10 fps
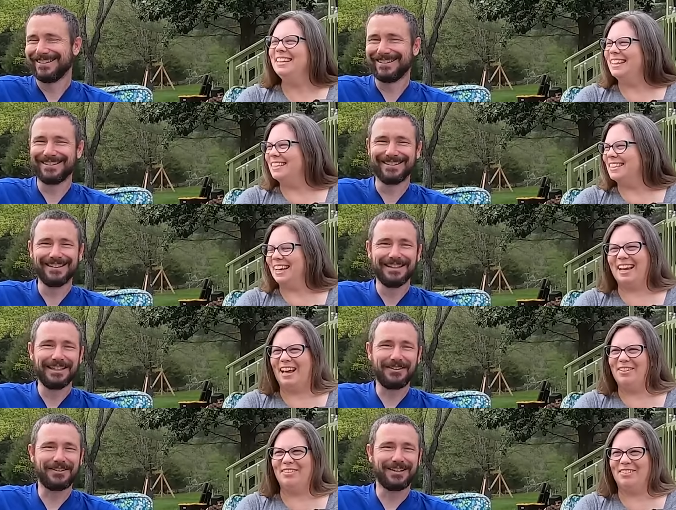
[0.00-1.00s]
Speaker 1: He's like,
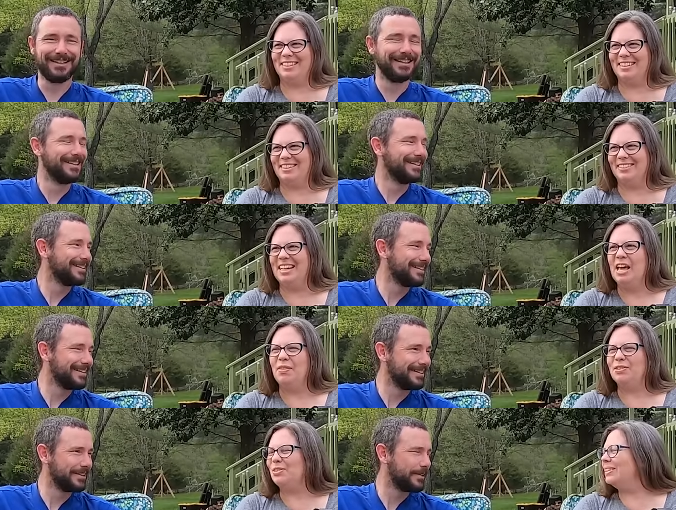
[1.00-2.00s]
I don't know what to do.
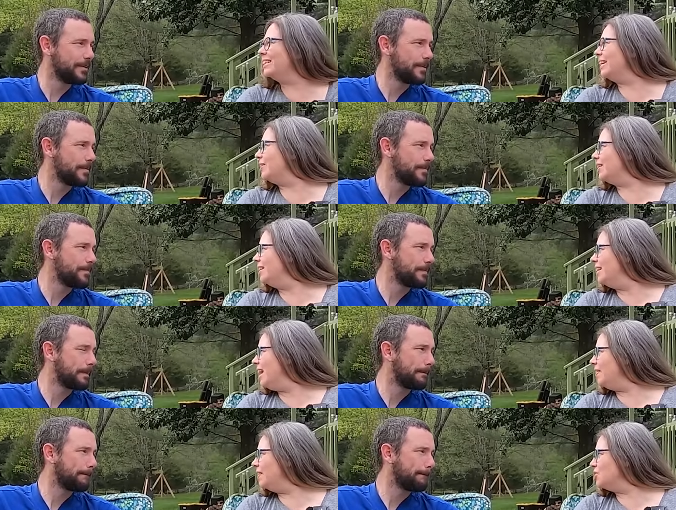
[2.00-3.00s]
There's only like,
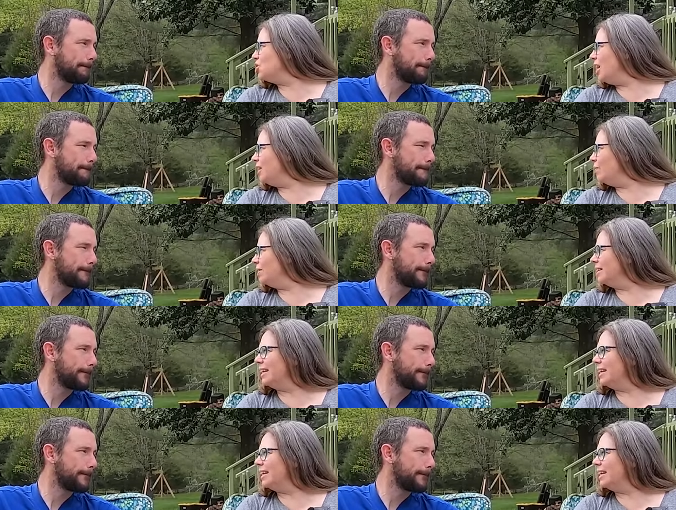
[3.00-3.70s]
I think Jenny really